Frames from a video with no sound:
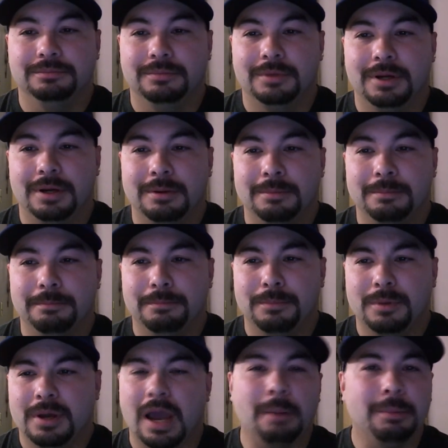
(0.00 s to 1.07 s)
Um,
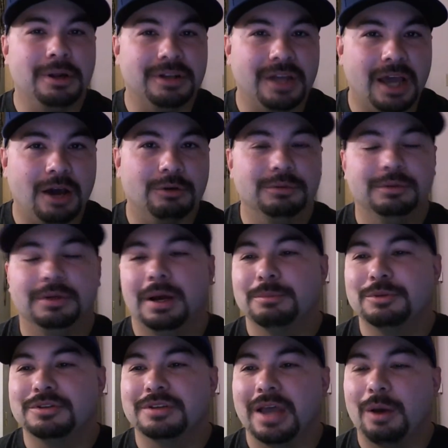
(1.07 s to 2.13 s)
I'm not down. I'm
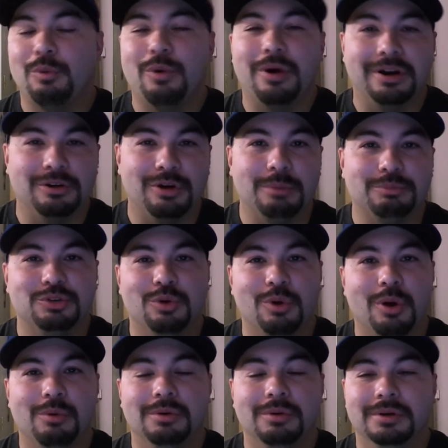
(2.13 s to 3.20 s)
just I wanted to go up
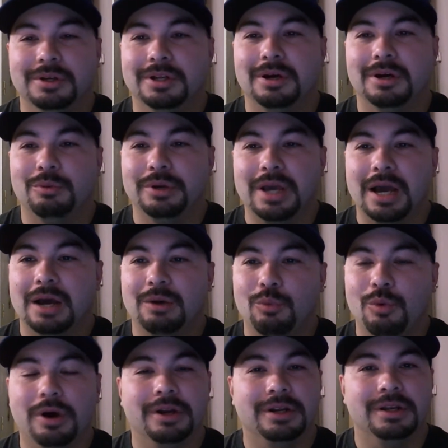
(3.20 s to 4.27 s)
2-0. You know, we got
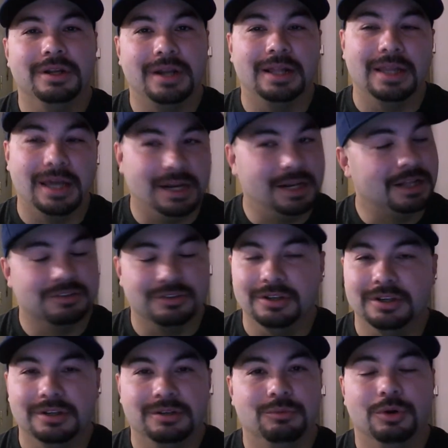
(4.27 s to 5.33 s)
one in Atlanta. That's
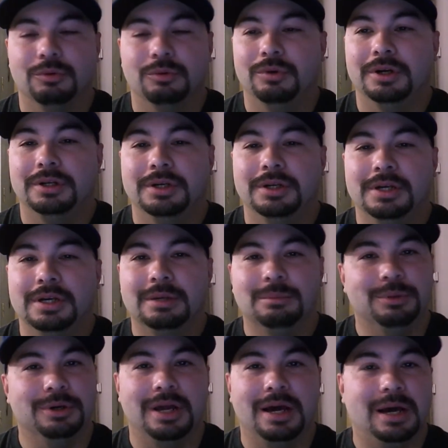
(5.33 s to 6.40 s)
good, one one.
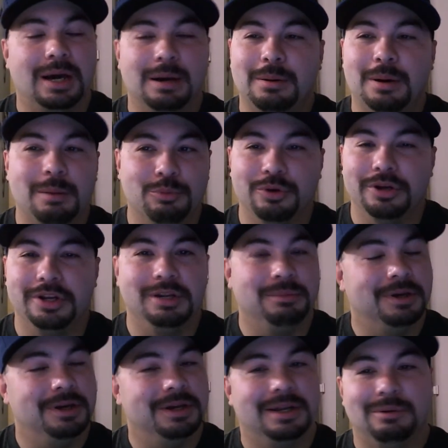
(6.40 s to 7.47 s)
But I, I'm greedy,
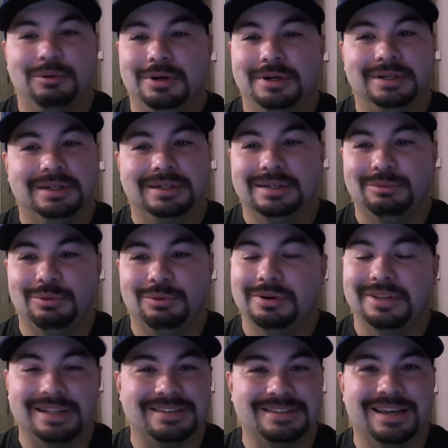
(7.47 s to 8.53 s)
man. I want we
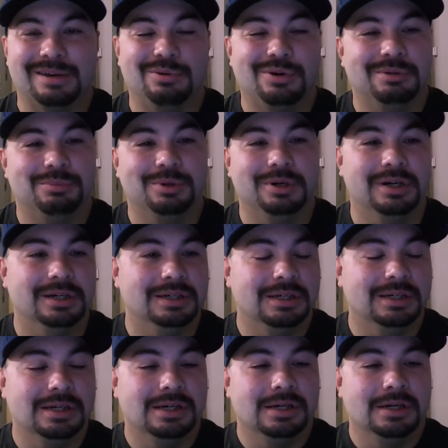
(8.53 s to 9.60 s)
wanted that second one, but
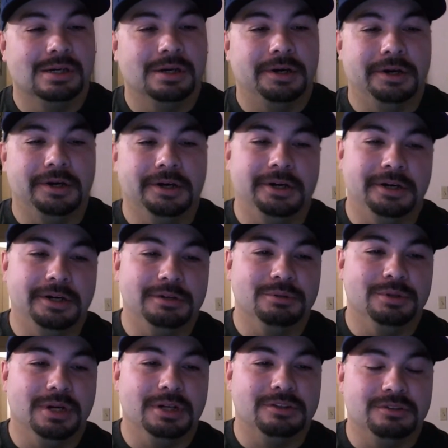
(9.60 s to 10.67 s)
uh,
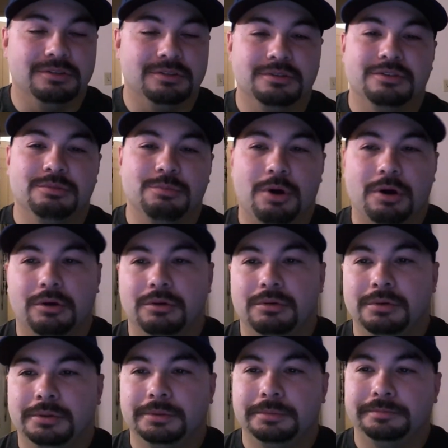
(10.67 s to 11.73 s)
we got
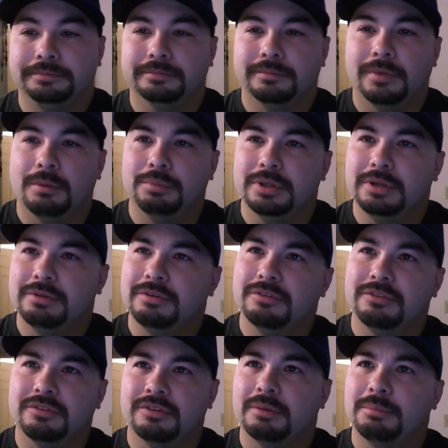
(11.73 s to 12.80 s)
tomorrow, I believe
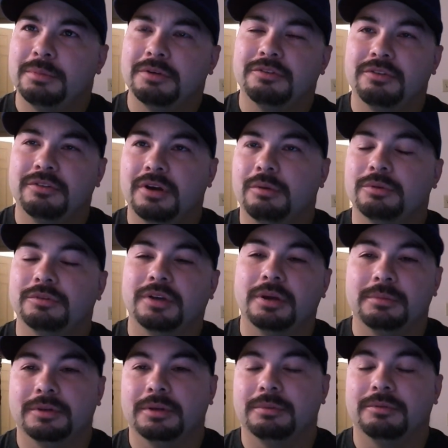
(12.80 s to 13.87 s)
it's, I'm not sure how what time
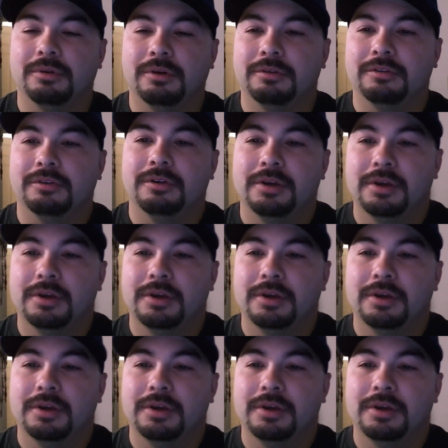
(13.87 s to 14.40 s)
the game starts.